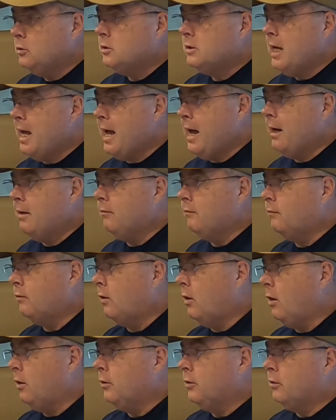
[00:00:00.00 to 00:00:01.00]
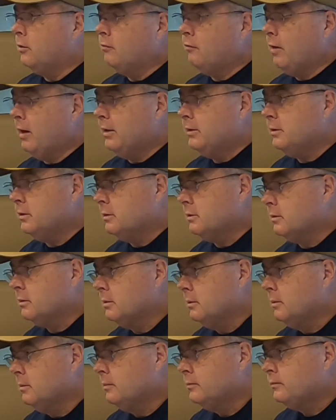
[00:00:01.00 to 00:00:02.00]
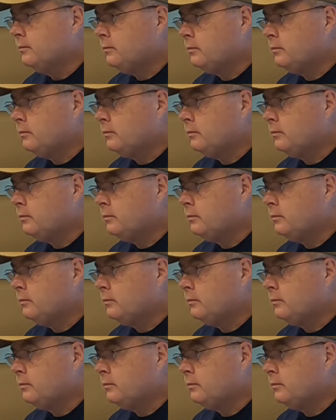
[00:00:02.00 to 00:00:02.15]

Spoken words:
use that for all your devices.